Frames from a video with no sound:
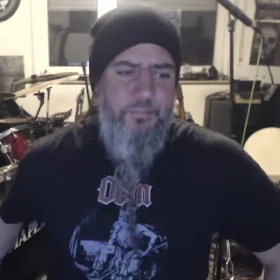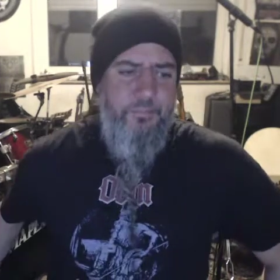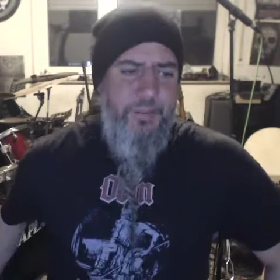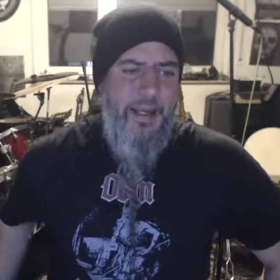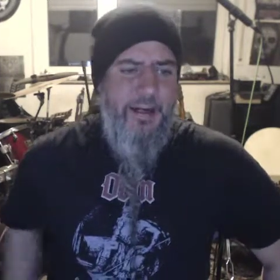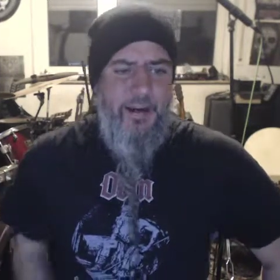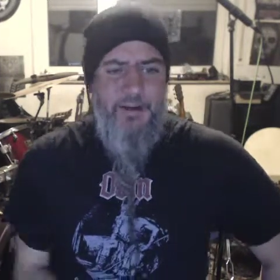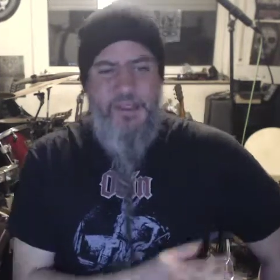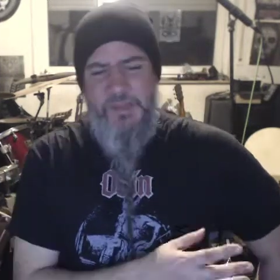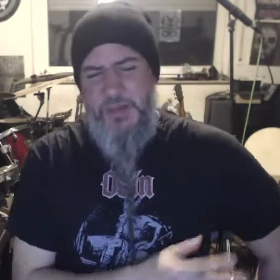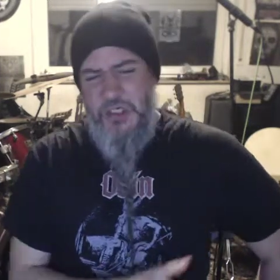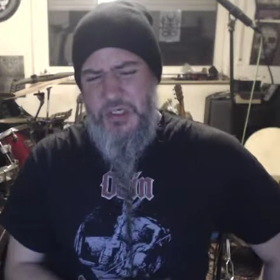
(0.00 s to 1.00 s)
bait out,
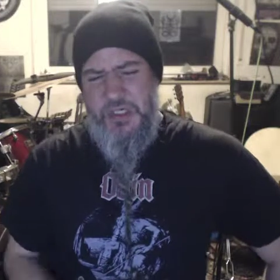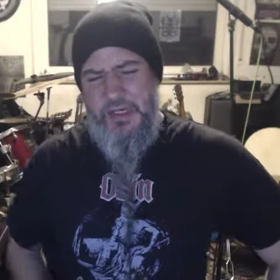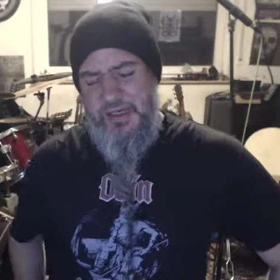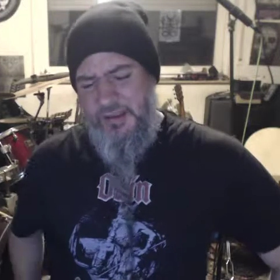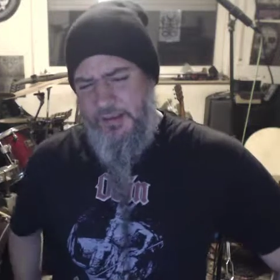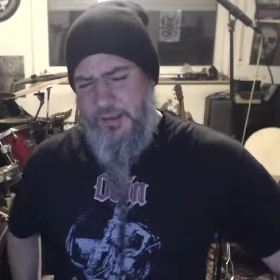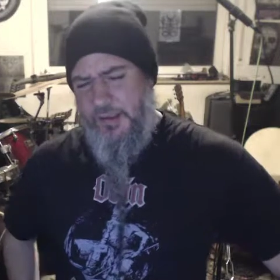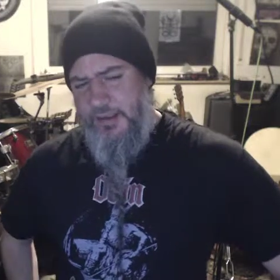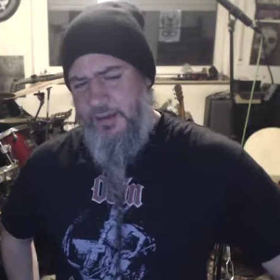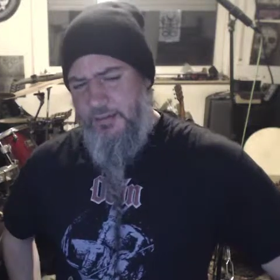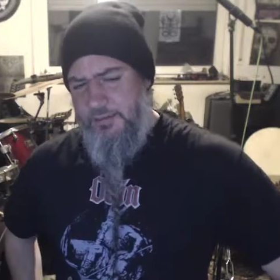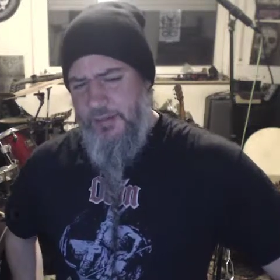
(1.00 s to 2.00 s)
especially in
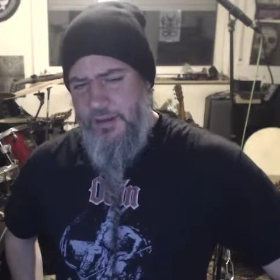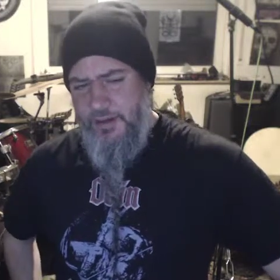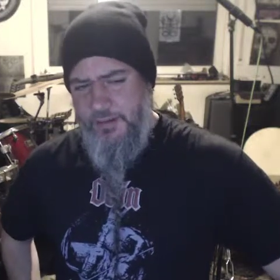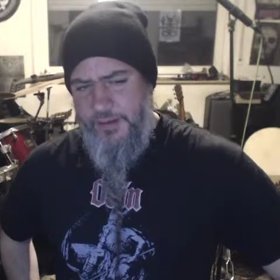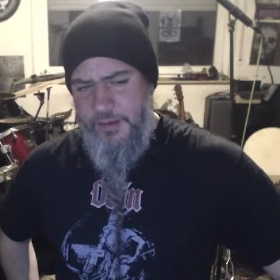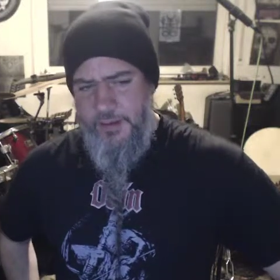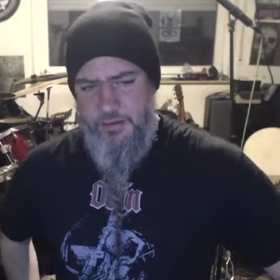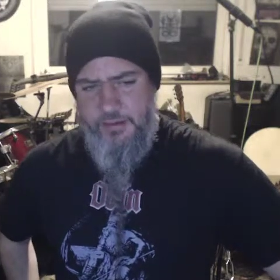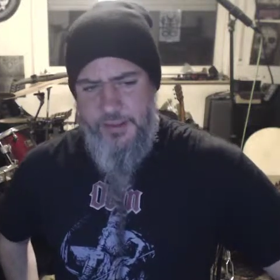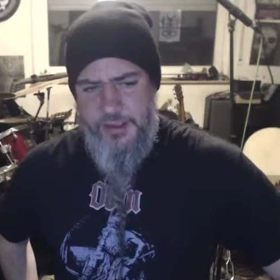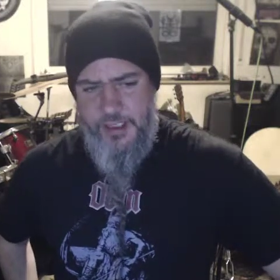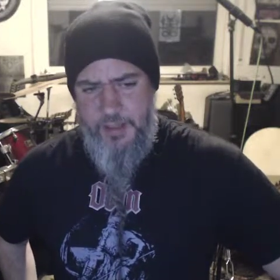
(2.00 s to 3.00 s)
the
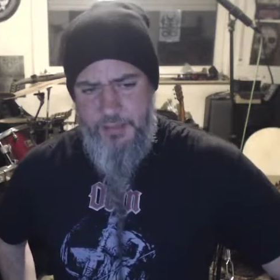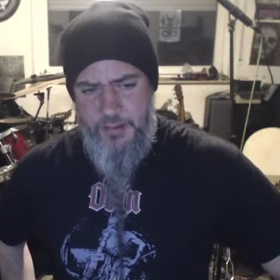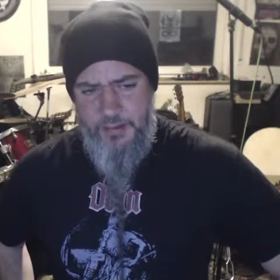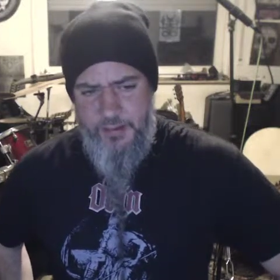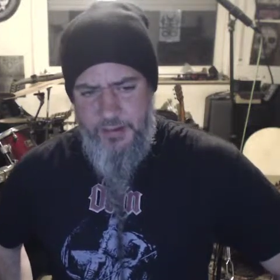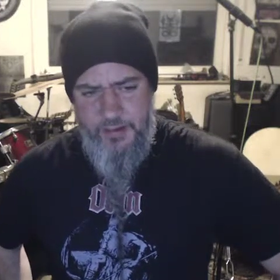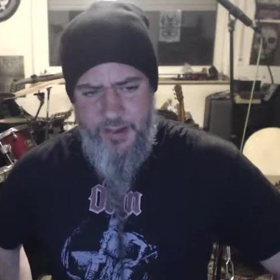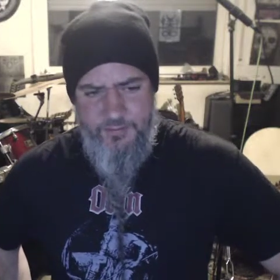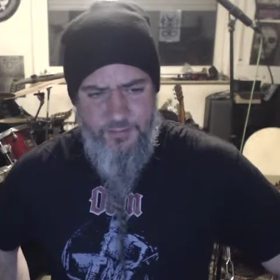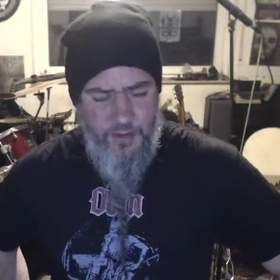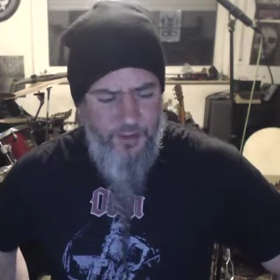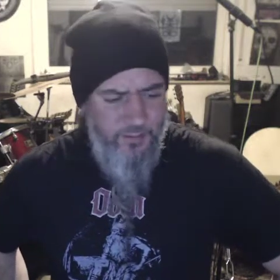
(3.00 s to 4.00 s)
summer, the late
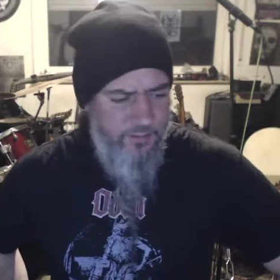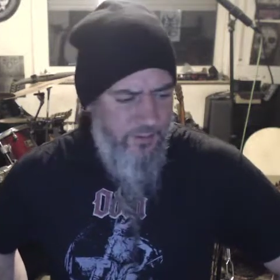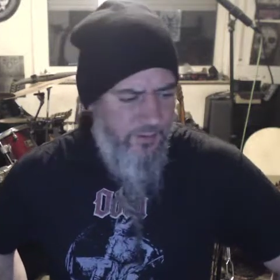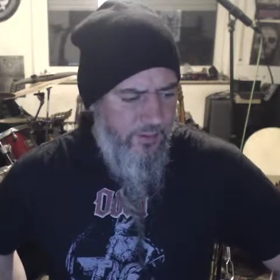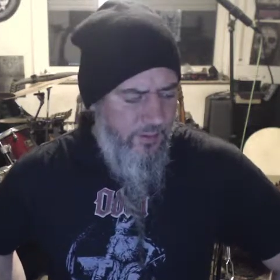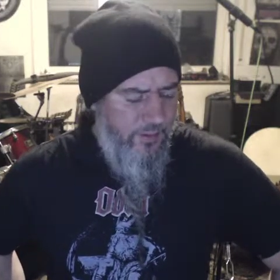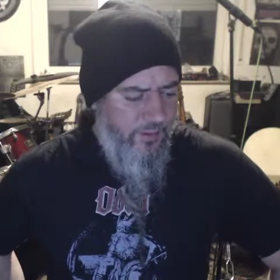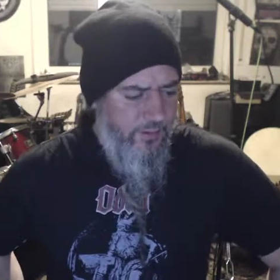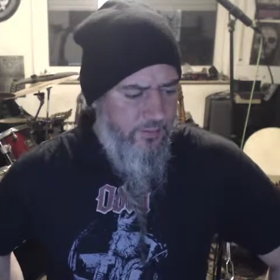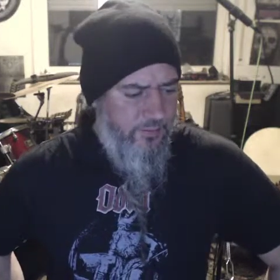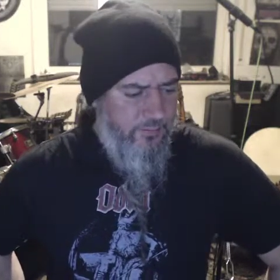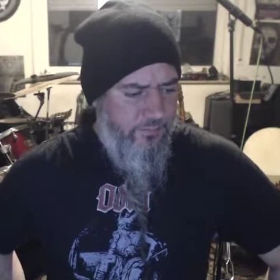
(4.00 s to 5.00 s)
fall,
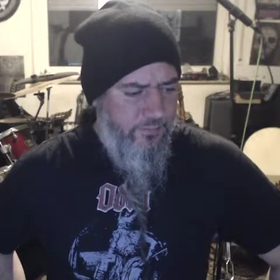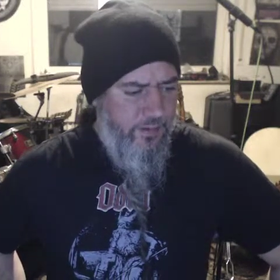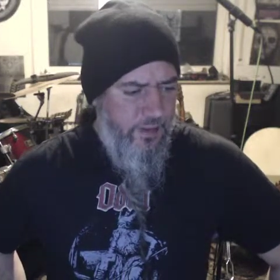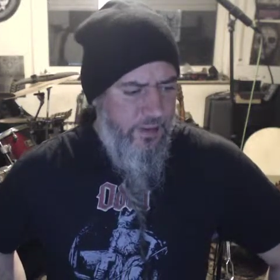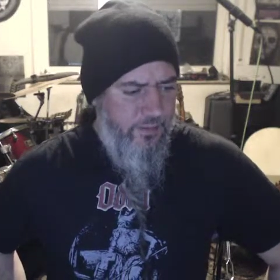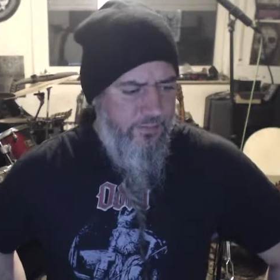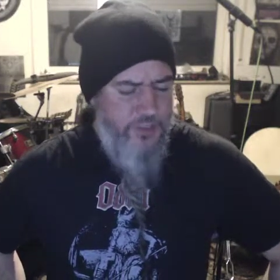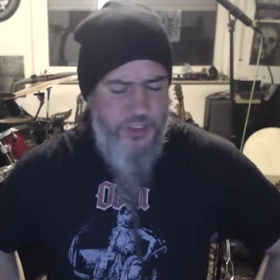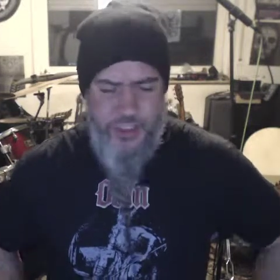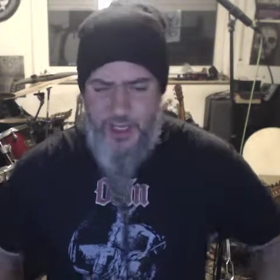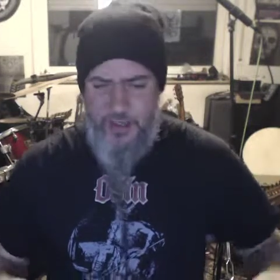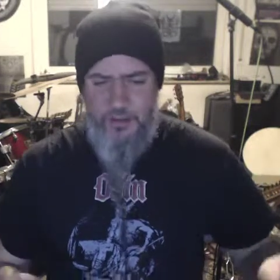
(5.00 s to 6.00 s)
the
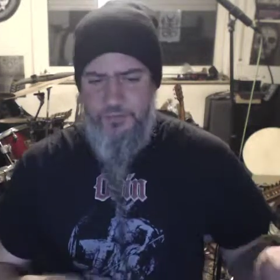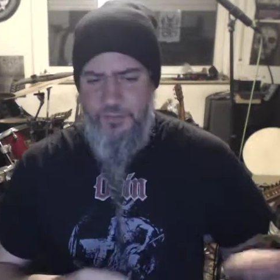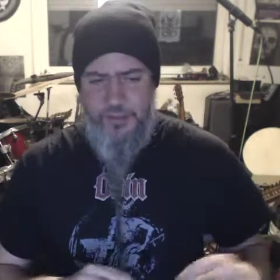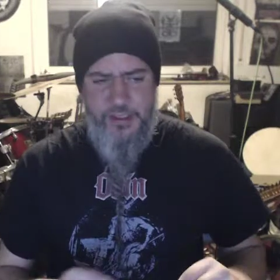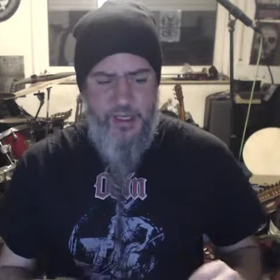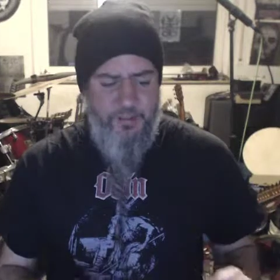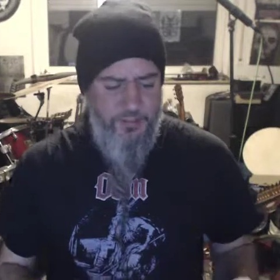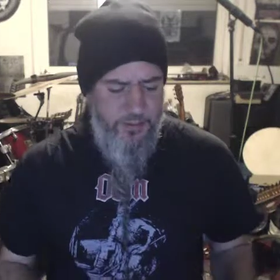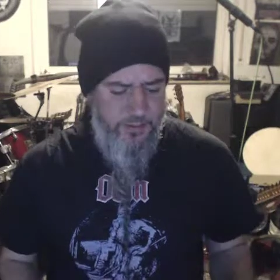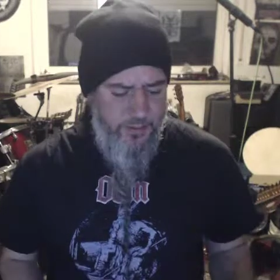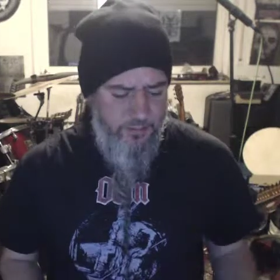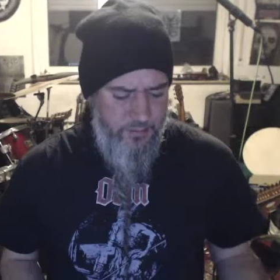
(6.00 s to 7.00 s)
Schneider, for
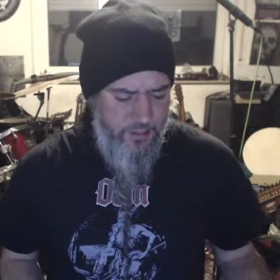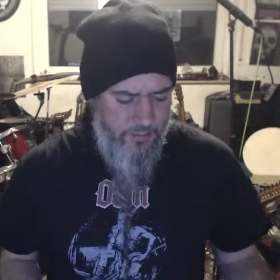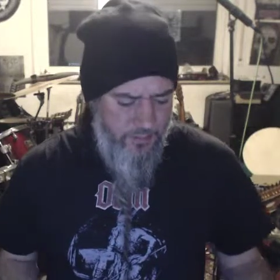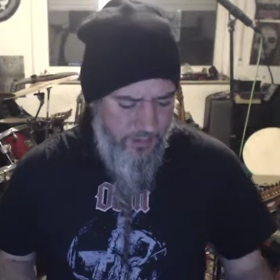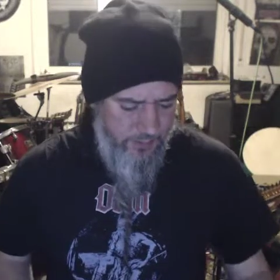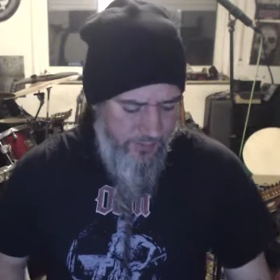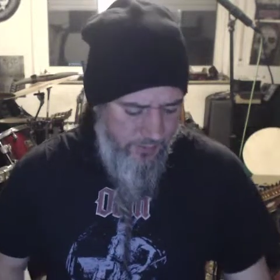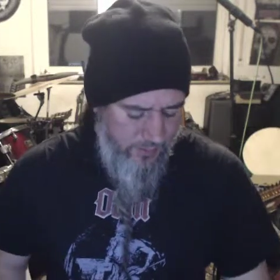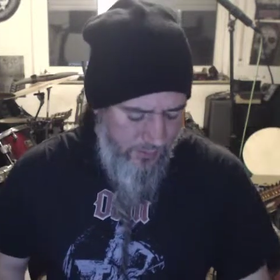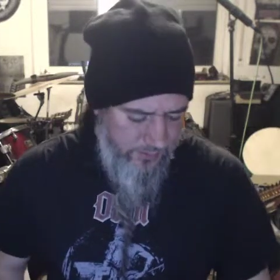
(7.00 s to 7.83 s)
example, how do we call